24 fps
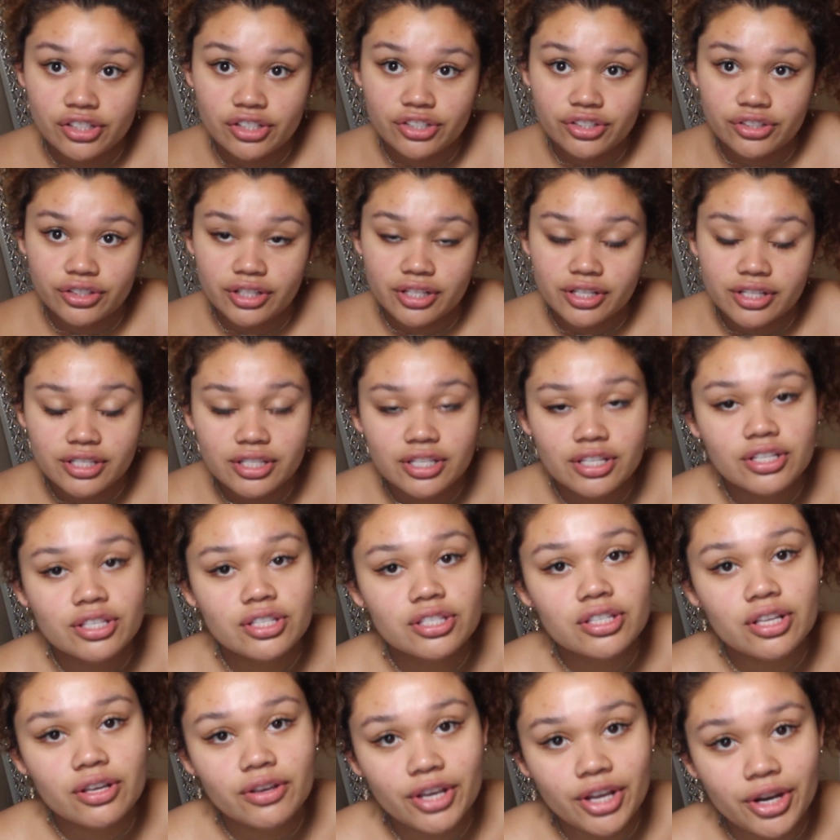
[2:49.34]
do this,
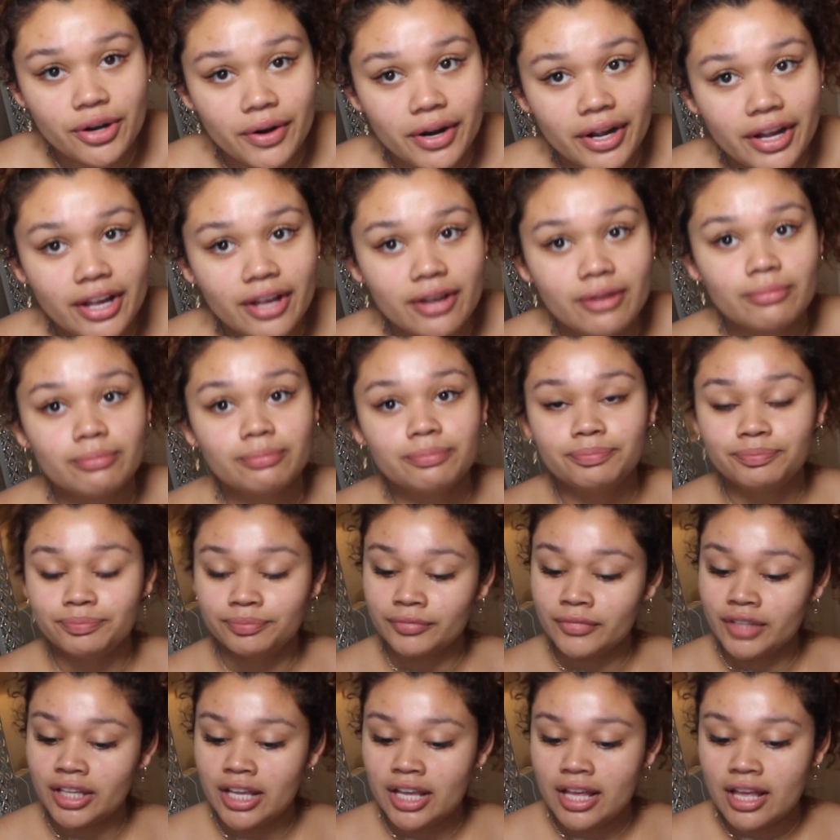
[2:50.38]
so here I
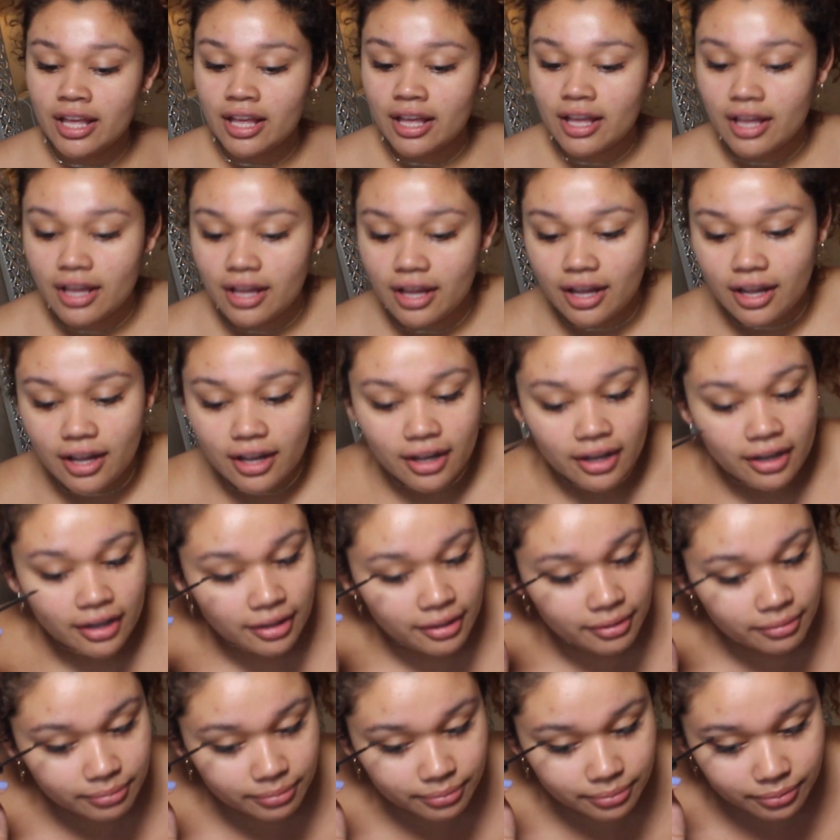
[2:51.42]

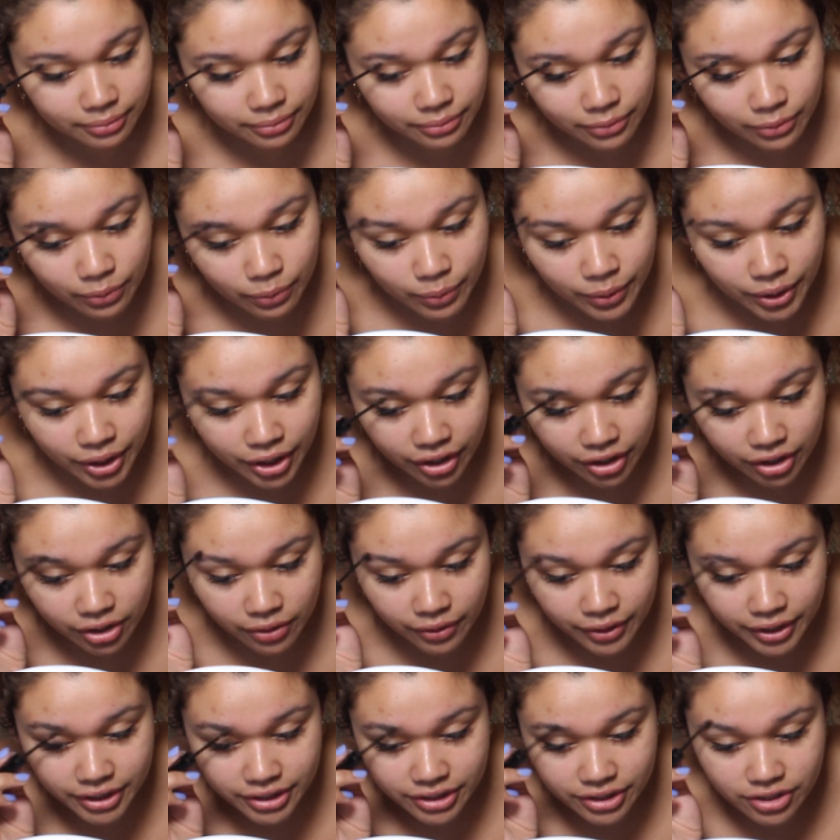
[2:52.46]
am. We are
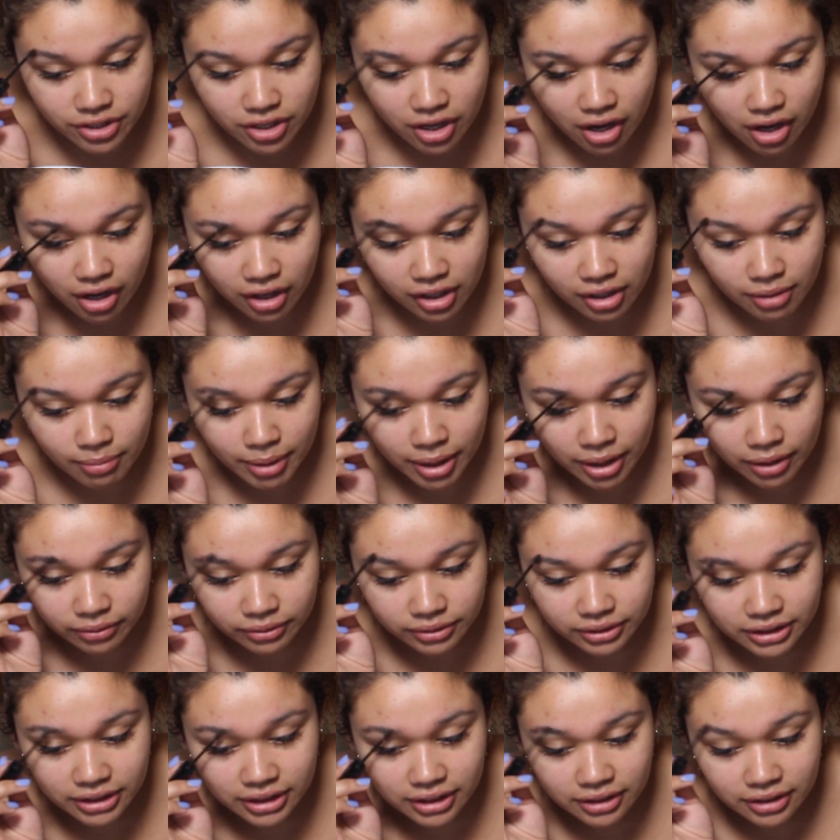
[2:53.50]
going to talk about
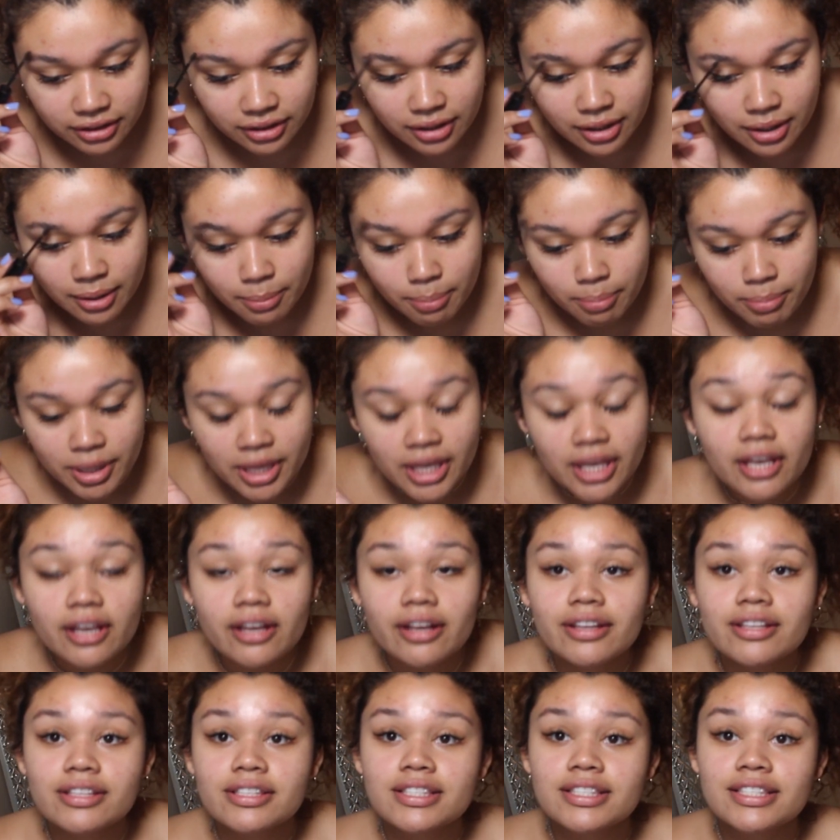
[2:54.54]

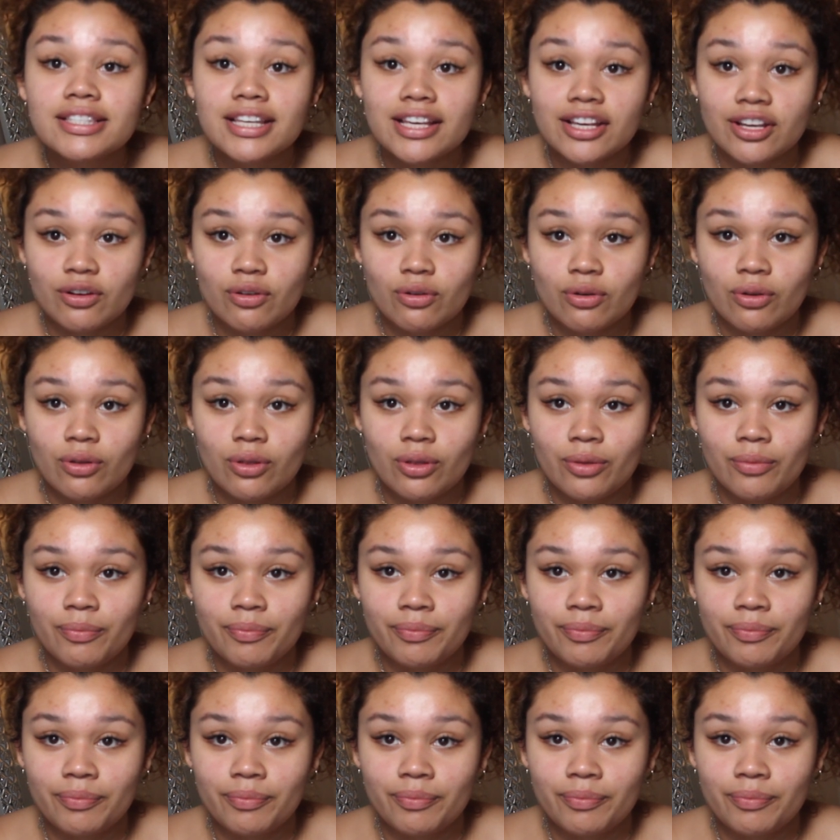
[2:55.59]
being single.